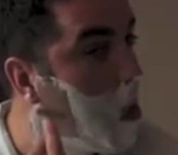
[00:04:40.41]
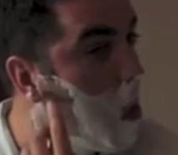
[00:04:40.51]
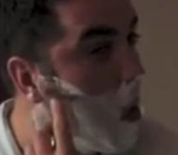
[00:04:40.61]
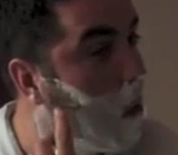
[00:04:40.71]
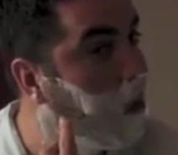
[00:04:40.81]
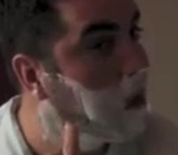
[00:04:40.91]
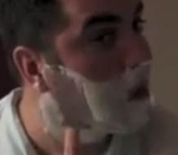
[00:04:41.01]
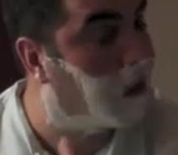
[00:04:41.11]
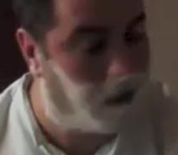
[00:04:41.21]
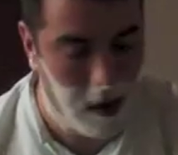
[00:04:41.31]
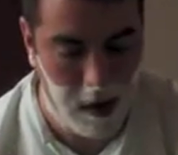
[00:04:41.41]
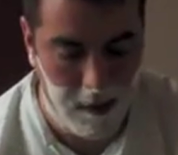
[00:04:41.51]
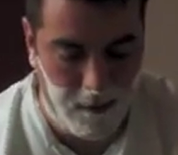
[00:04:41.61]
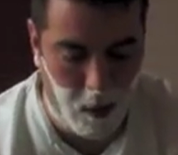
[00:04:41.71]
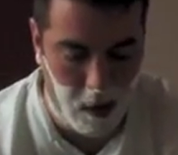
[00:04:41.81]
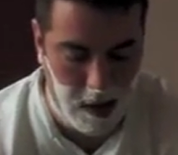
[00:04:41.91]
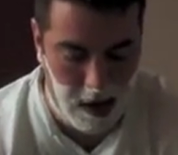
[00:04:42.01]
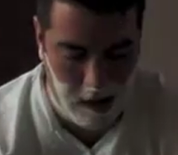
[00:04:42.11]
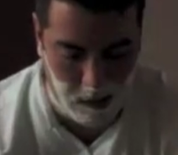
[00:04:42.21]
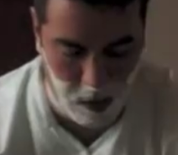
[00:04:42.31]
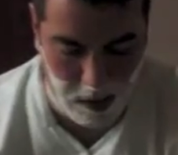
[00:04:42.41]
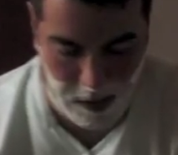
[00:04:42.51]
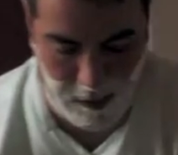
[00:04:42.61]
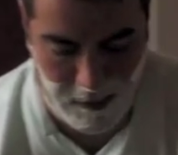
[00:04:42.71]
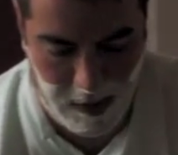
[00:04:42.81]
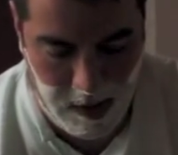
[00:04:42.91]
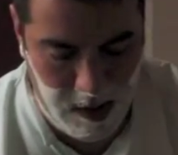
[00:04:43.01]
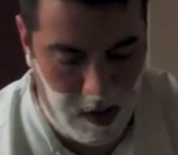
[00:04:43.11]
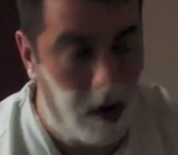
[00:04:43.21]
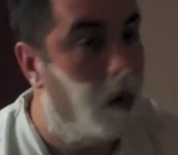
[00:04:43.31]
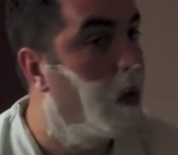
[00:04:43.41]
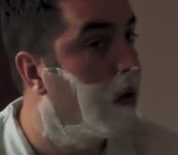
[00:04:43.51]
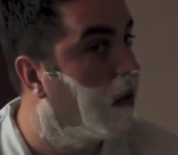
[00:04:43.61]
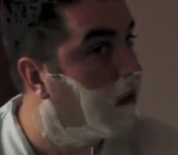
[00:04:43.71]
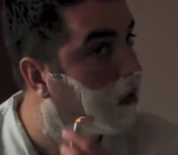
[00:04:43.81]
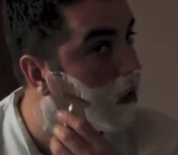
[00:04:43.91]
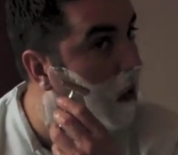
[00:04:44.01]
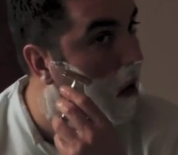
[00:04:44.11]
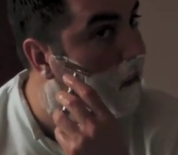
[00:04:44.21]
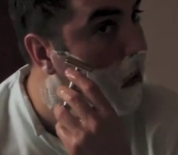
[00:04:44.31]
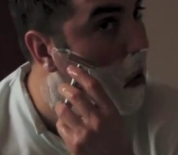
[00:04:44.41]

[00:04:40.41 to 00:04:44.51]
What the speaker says: I mean, this is 4 days worth of scruff.